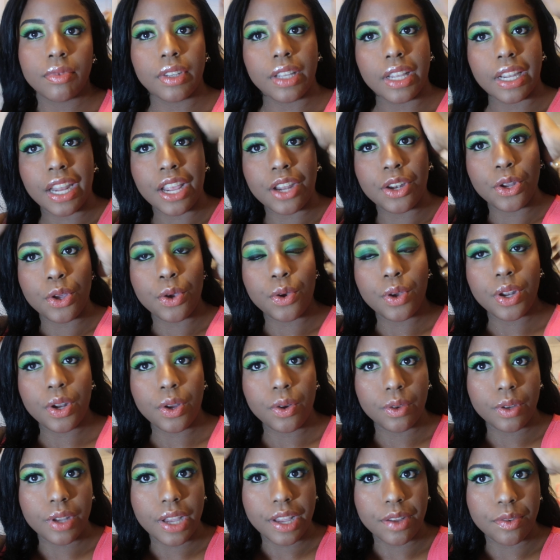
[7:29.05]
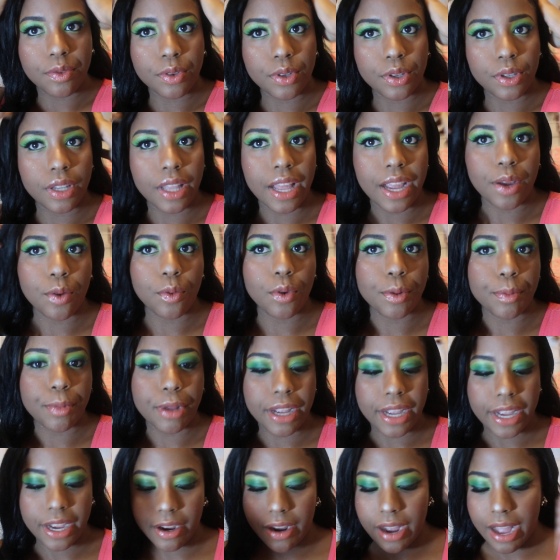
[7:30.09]
And I know I don't ever like wear my
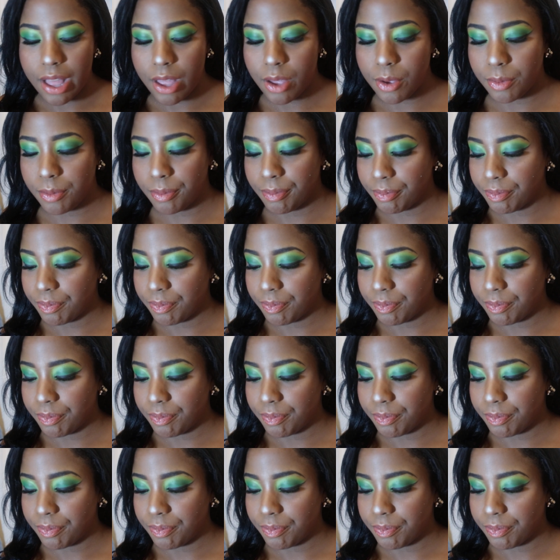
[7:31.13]
hair out,